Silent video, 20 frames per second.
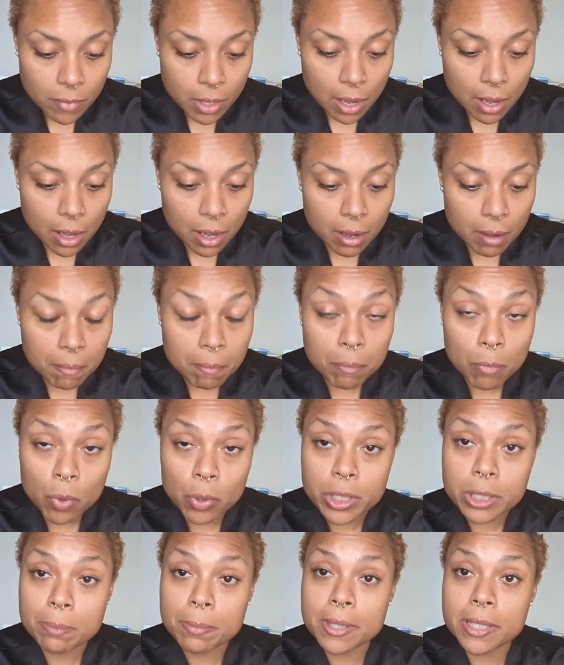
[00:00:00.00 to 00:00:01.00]
More
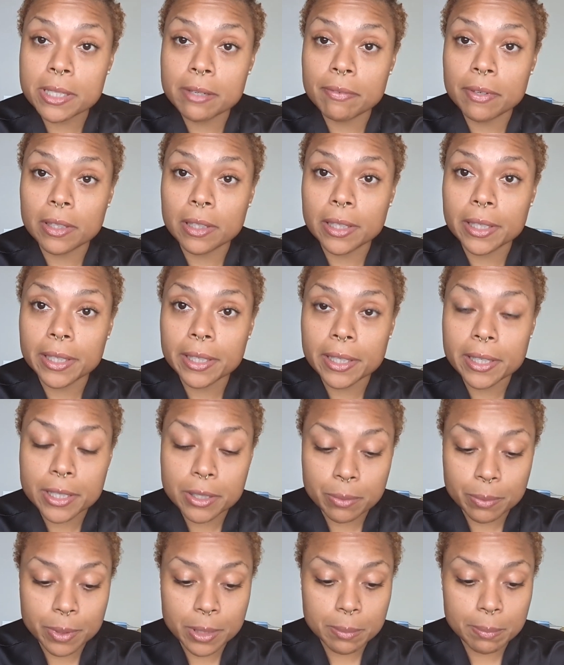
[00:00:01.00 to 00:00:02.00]
specifically,
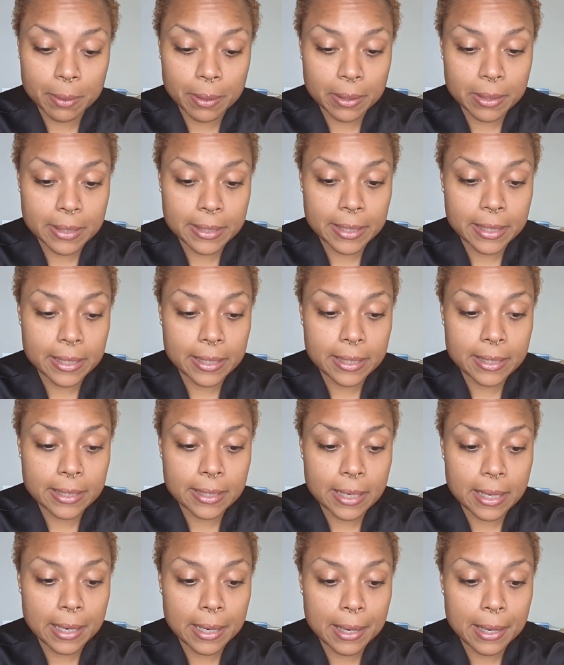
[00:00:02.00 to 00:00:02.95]
is what Spirit says.